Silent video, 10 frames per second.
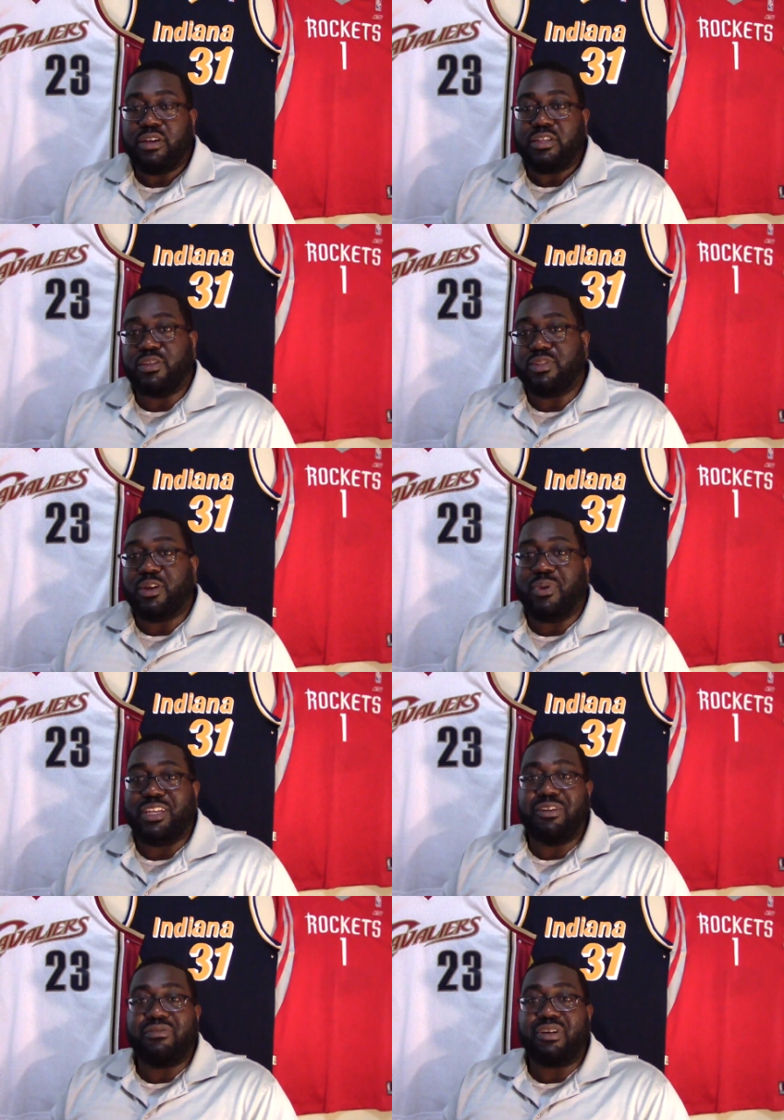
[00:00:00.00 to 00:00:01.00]
So think
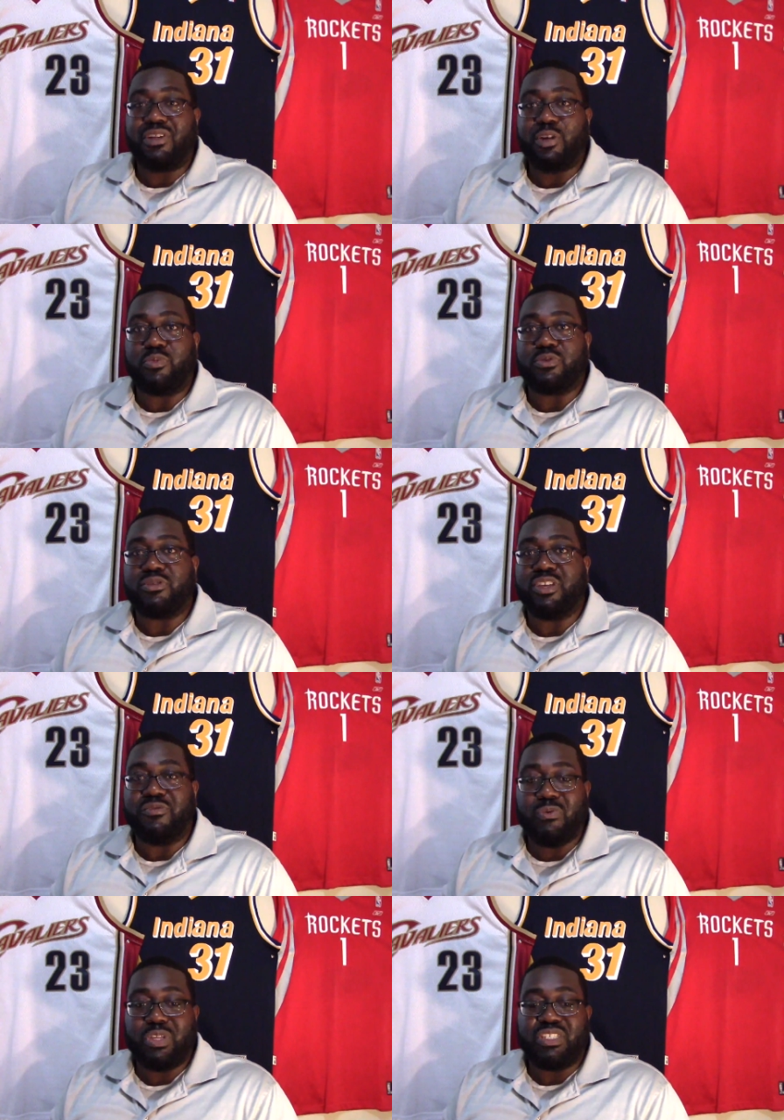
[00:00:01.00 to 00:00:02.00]
about even the Clippers. If
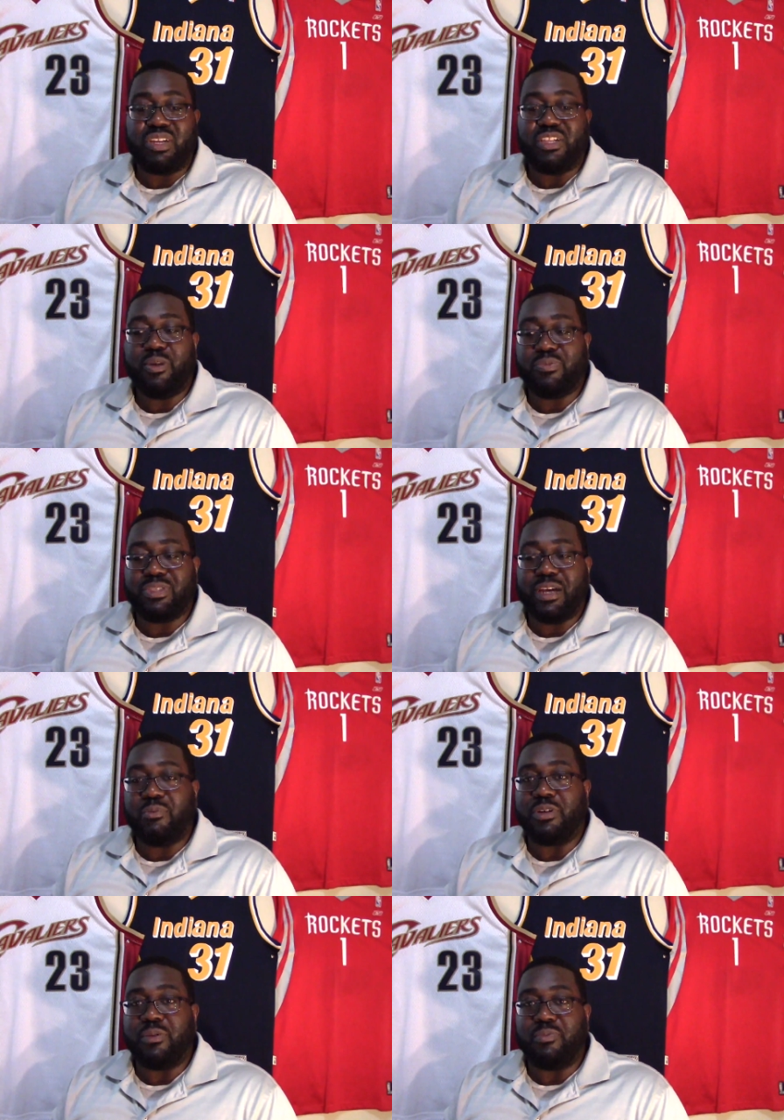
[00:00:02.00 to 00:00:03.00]
he went to the Clippers, that
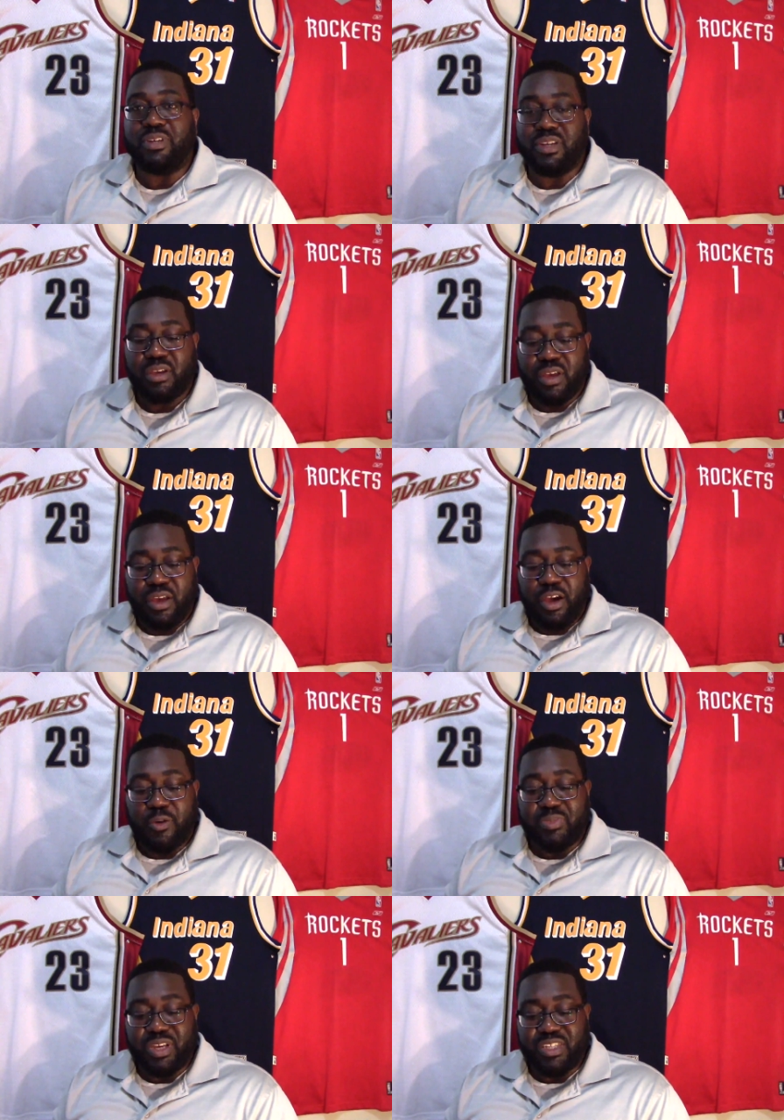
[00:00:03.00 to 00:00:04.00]
would be
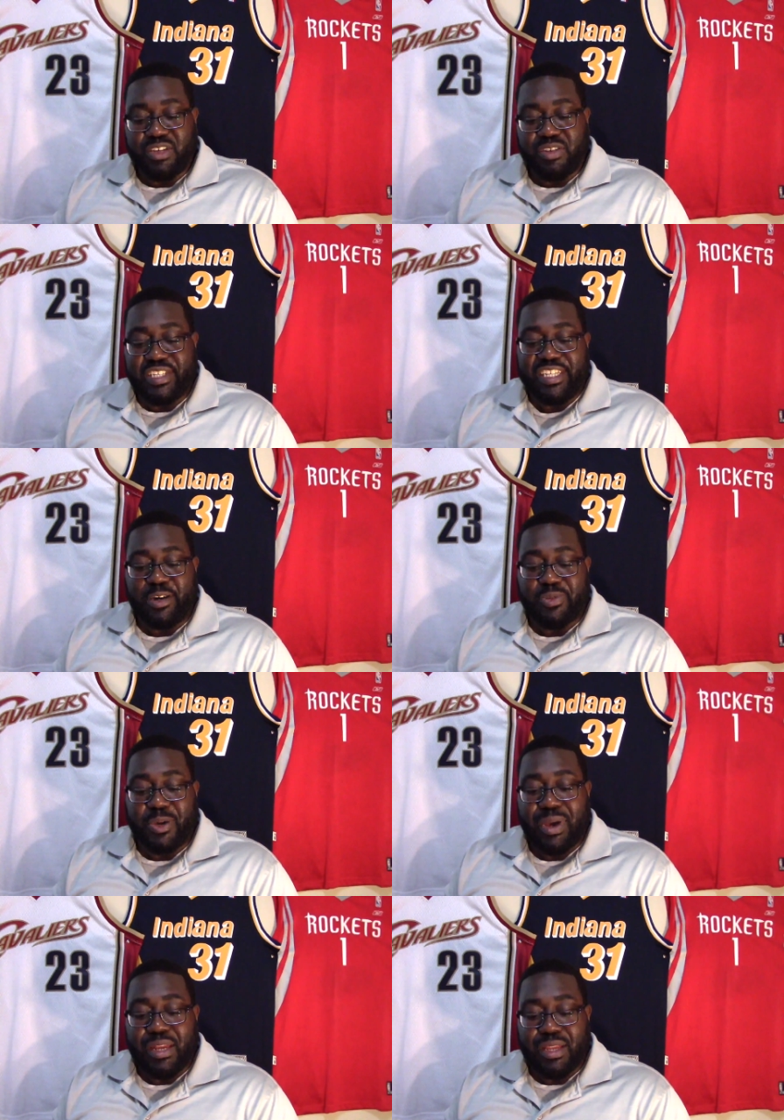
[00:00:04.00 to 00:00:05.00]
a big deal. He'd help
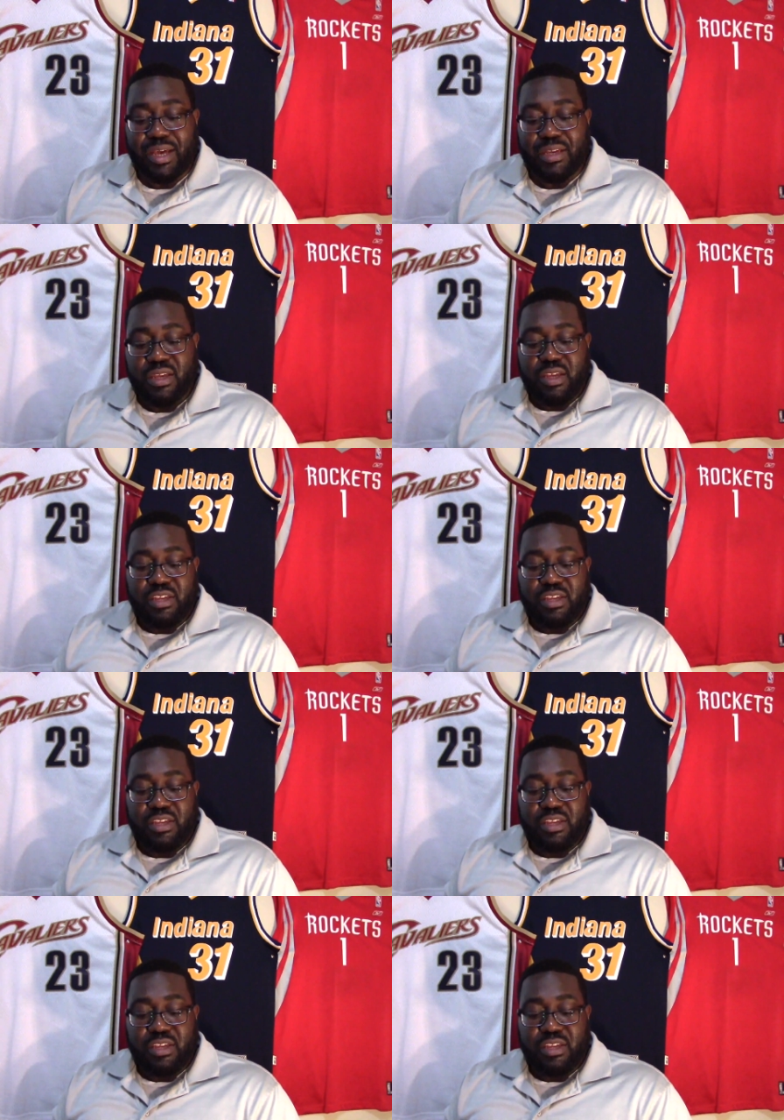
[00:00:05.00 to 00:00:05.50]
them out a lot.